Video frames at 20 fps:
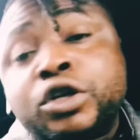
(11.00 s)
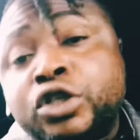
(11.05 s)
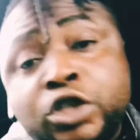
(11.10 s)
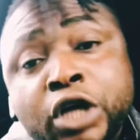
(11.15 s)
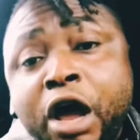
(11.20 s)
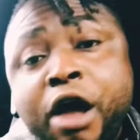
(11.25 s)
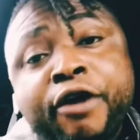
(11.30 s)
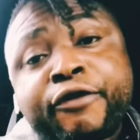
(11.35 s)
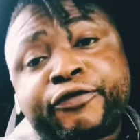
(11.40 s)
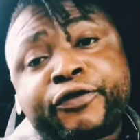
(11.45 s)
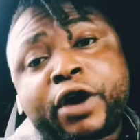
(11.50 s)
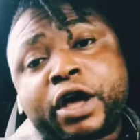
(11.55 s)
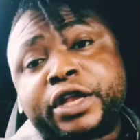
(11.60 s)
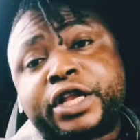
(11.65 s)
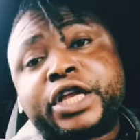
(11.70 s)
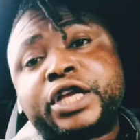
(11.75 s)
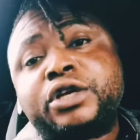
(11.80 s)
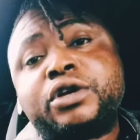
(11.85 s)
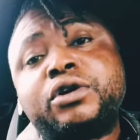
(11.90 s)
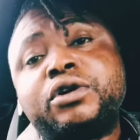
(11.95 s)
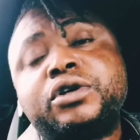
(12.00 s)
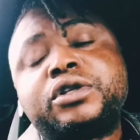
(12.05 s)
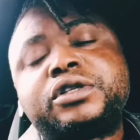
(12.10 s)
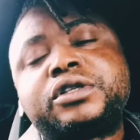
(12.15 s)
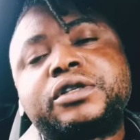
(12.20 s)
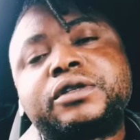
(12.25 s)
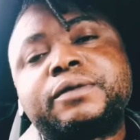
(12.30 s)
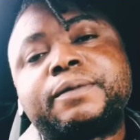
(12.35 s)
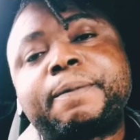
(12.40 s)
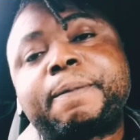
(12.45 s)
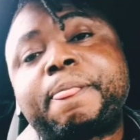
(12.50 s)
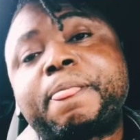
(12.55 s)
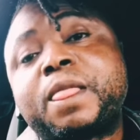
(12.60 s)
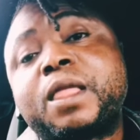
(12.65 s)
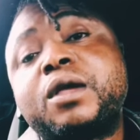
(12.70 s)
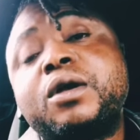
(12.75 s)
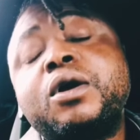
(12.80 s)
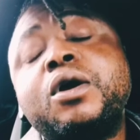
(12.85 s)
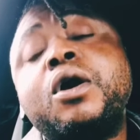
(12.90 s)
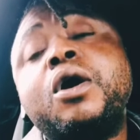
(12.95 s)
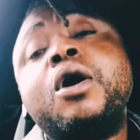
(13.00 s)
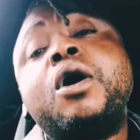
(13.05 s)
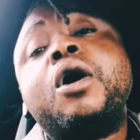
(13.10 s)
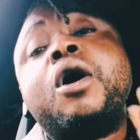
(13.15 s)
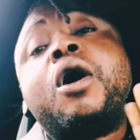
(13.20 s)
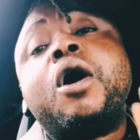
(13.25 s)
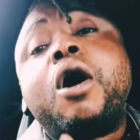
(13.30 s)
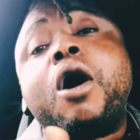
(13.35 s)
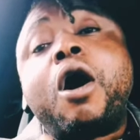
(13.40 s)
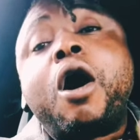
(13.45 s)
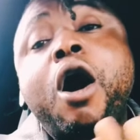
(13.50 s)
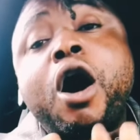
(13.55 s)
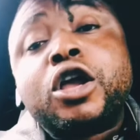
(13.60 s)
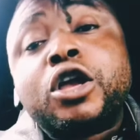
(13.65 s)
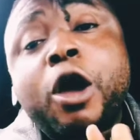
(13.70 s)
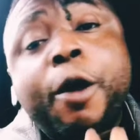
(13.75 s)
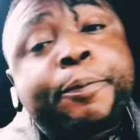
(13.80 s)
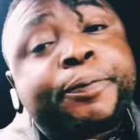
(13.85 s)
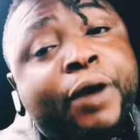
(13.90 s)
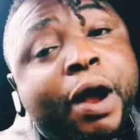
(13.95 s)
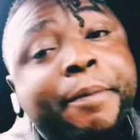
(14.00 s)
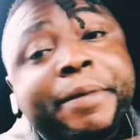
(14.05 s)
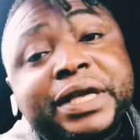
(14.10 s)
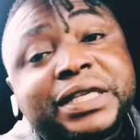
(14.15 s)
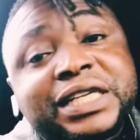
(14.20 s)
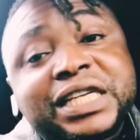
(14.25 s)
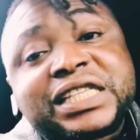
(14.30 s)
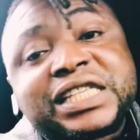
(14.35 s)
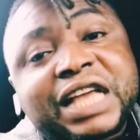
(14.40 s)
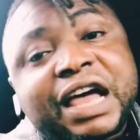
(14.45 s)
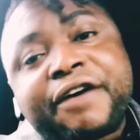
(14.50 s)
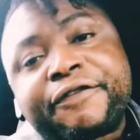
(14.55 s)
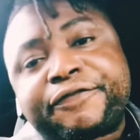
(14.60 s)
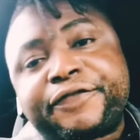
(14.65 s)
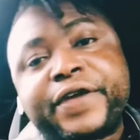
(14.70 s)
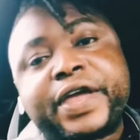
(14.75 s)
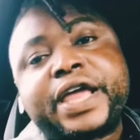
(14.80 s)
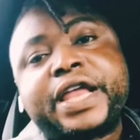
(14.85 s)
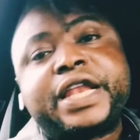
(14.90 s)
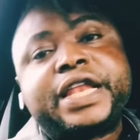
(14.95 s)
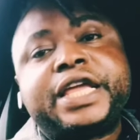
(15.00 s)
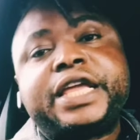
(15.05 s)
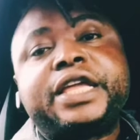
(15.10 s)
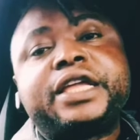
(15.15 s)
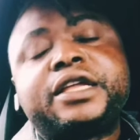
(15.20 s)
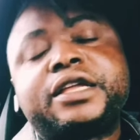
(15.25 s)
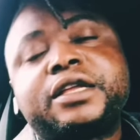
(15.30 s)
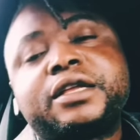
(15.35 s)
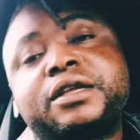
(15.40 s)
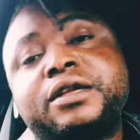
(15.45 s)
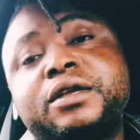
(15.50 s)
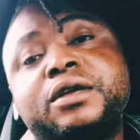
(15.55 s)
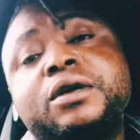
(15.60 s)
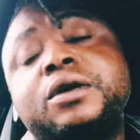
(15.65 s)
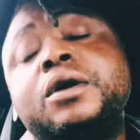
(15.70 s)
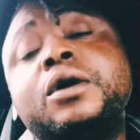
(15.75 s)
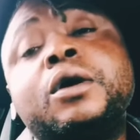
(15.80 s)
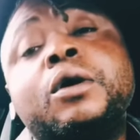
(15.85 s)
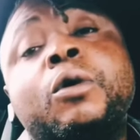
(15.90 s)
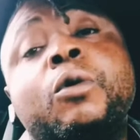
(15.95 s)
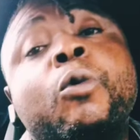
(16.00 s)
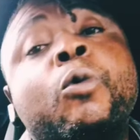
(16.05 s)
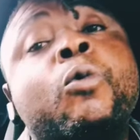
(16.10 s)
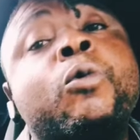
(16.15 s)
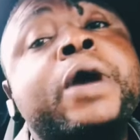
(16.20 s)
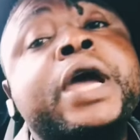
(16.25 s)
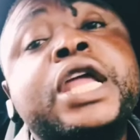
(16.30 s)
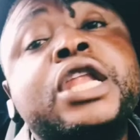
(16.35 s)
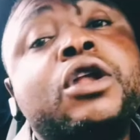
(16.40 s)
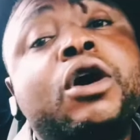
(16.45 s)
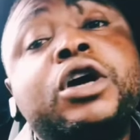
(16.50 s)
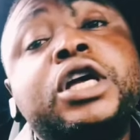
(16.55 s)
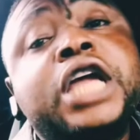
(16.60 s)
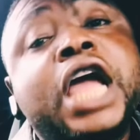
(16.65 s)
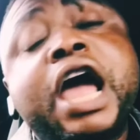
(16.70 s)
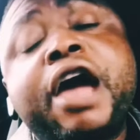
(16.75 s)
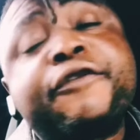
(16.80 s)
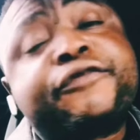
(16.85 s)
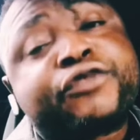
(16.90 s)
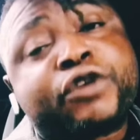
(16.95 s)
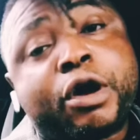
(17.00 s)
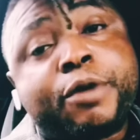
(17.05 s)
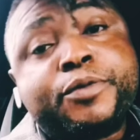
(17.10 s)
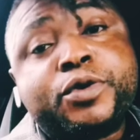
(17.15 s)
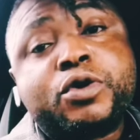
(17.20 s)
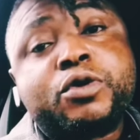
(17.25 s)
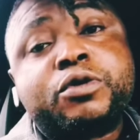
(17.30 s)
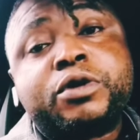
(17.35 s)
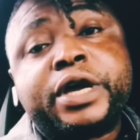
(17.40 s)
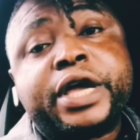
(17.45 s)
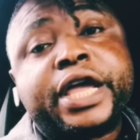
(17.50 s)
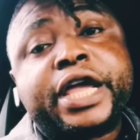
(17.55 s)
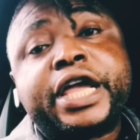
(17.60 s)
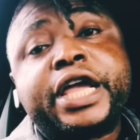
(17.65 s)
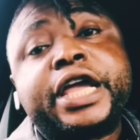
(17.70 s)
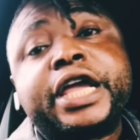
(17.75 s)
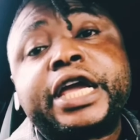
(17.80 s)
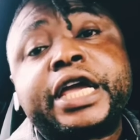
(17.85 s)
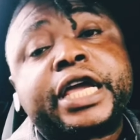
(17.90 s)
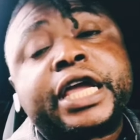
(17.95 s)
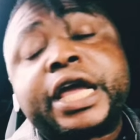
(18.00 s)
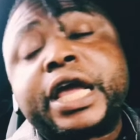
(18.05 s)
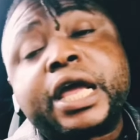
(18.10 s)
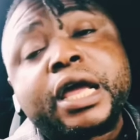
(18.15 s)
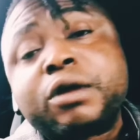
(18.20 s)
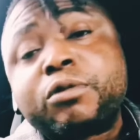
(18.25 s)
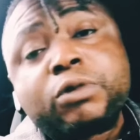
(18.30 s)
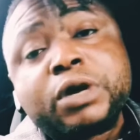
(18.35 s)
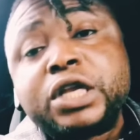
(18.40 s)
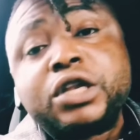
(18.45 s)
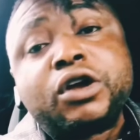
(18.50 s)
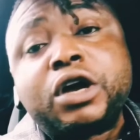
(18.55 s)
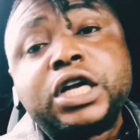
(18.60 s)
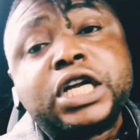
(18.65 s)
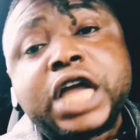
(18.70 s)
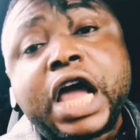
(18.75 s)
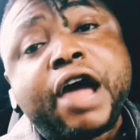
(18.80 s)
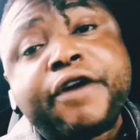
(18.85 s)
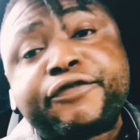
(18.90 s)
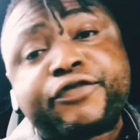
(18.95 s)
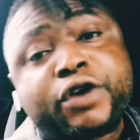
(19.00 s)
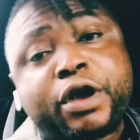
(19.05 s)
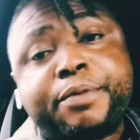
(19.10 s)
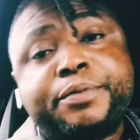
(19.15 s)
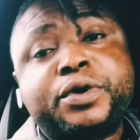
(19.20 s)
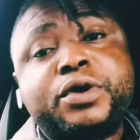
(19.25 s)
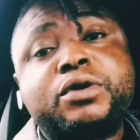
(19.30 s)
job for the youth. All your promises are failing. We not hear from you again. We not hear from you